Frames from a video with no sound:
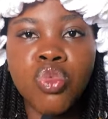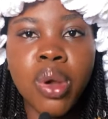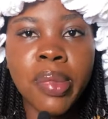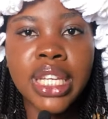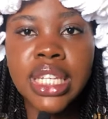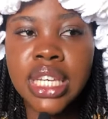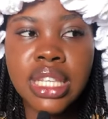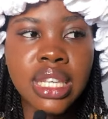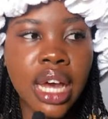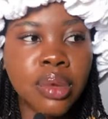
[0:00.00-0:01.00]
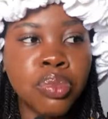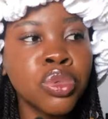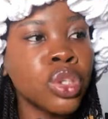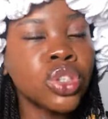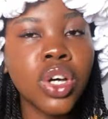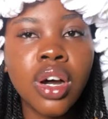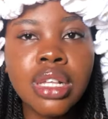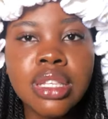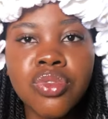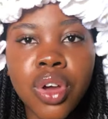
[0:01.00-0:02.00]
remedies and
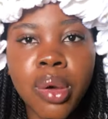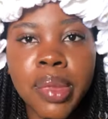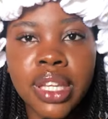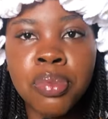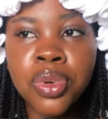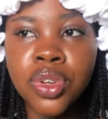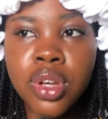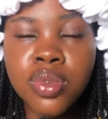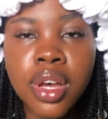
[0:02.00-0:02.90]
products, recommended products.